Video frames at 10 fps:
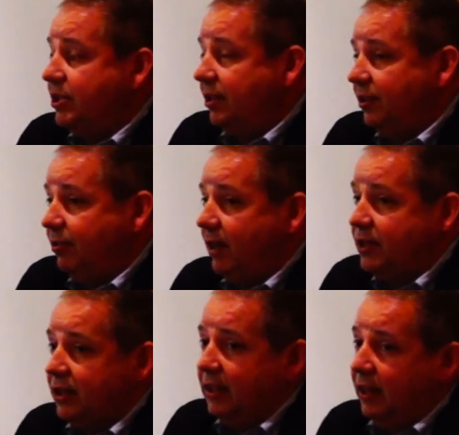Good
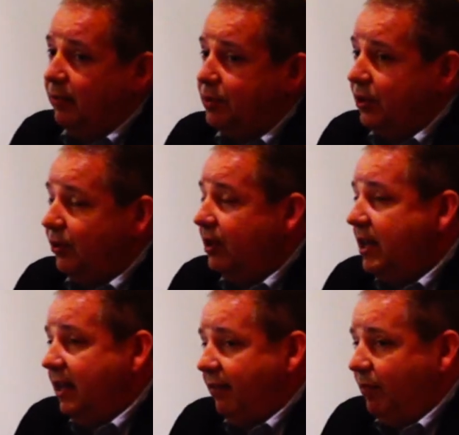question. So
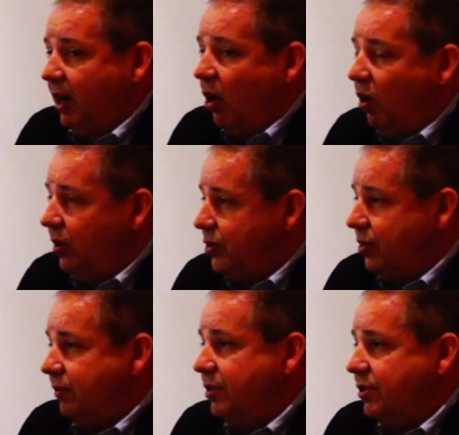all the
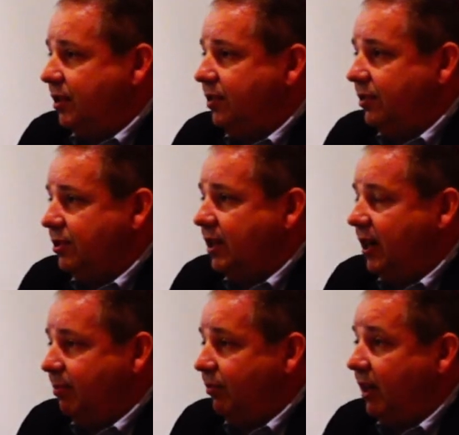services that
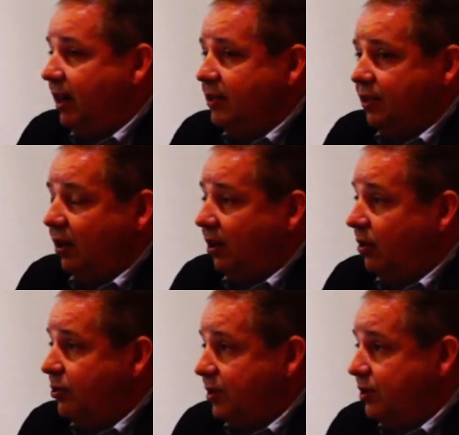ClearSky provides are
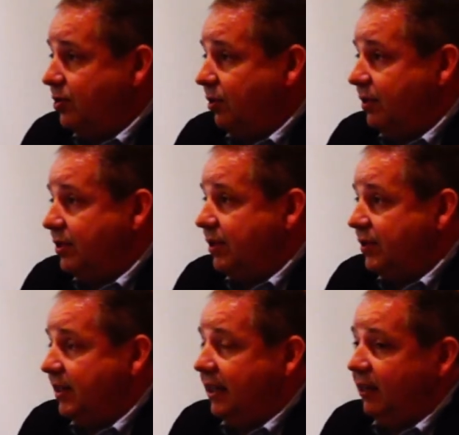hosted
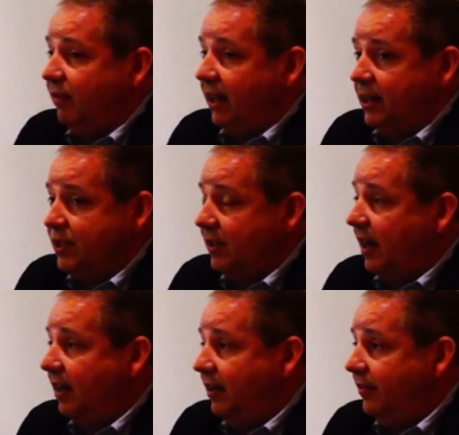services, and the advantage to
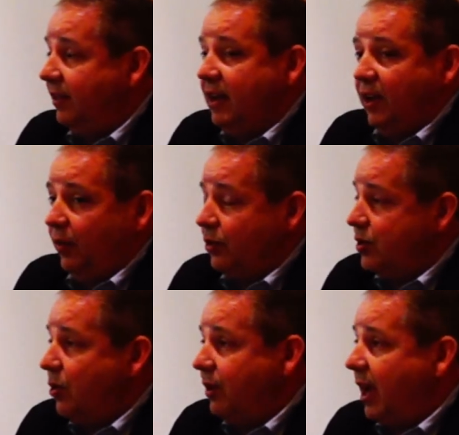that is there's
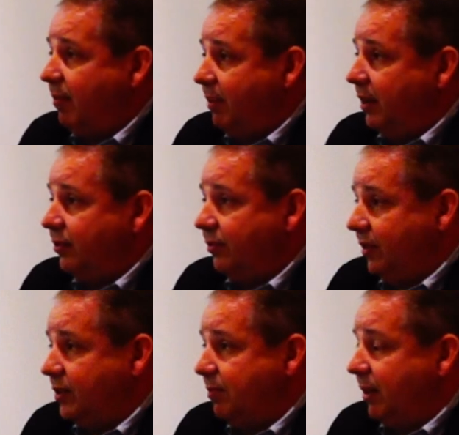no
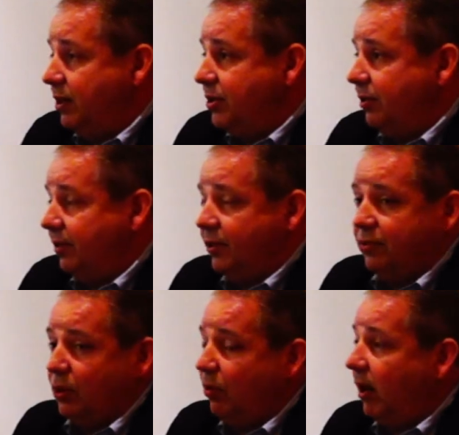CapEx expenditure
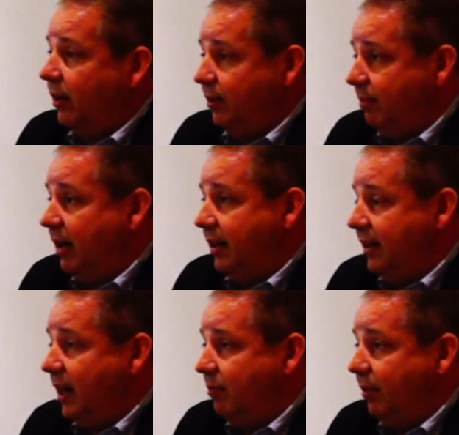that's required by
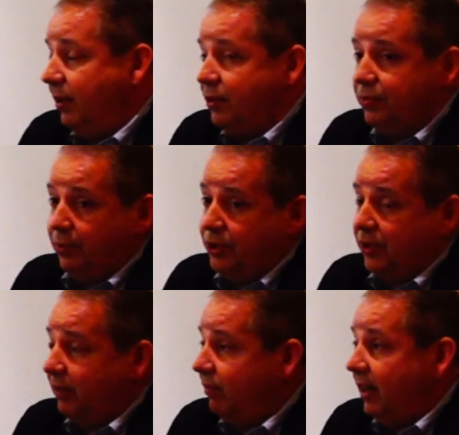the operators, which
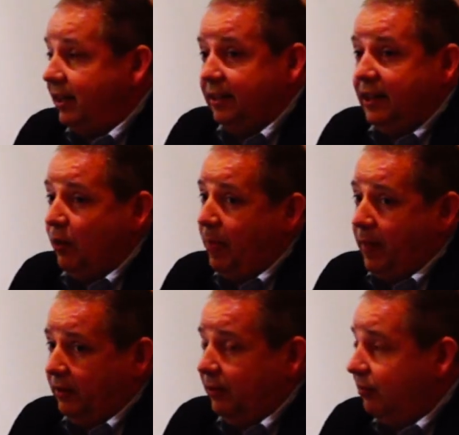they find
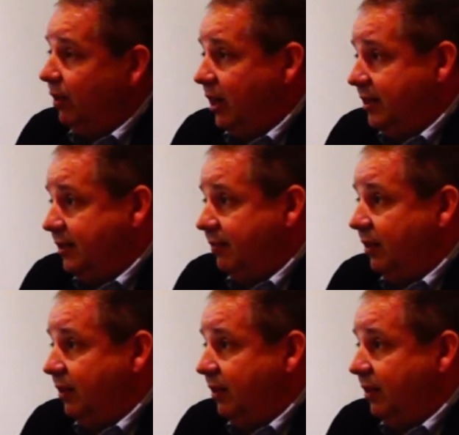as a